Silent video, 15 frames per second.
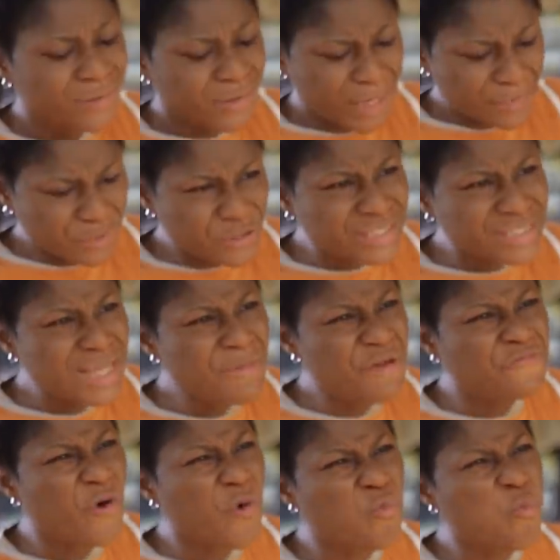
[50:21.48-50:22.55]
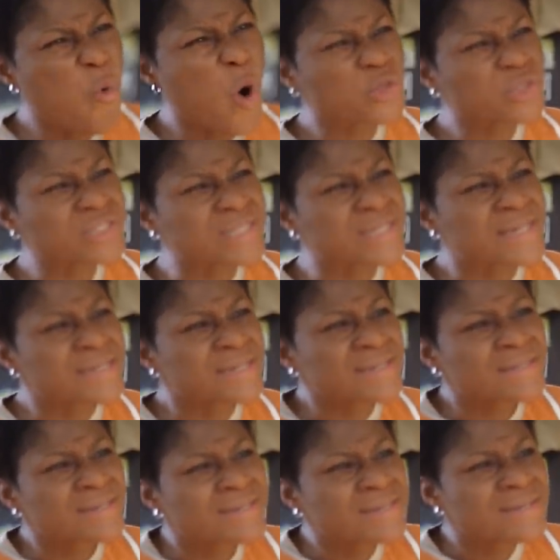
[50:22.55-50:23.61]
You came to see me for what?
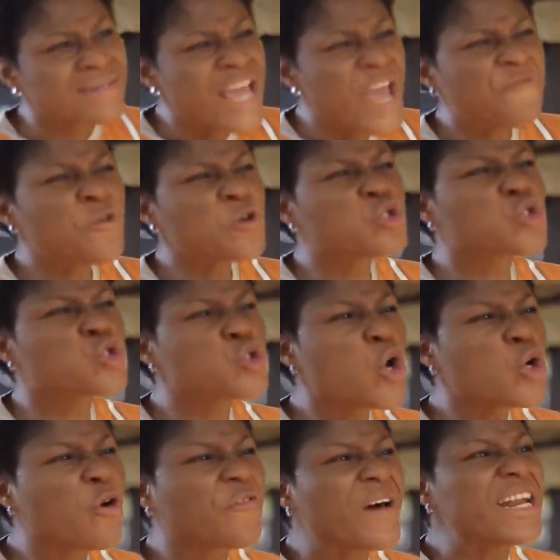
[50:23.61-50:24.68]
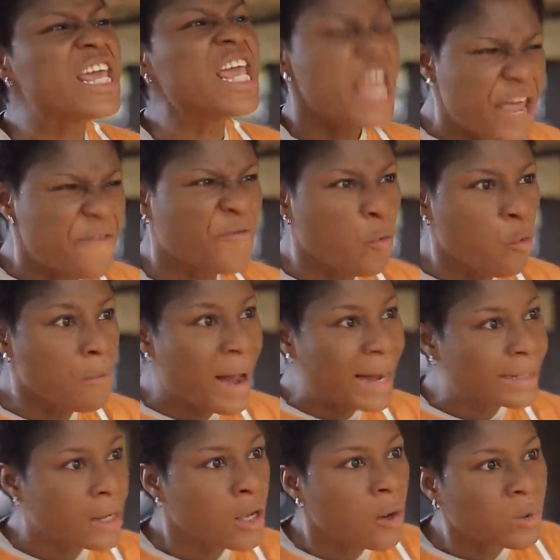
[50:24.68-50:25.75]
Evil son of an evil
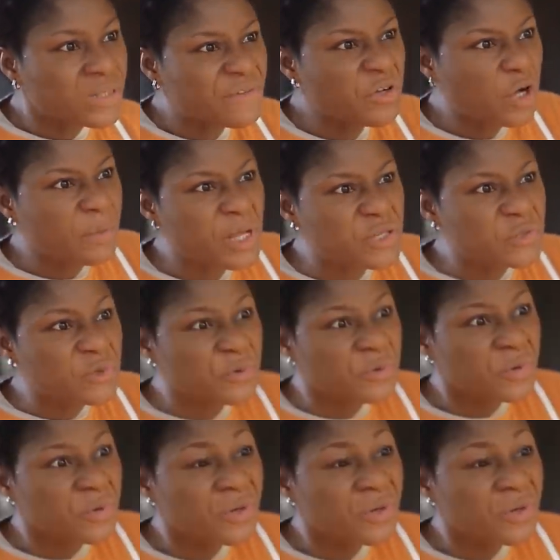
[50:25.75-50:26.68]
woman. What have you come here to do?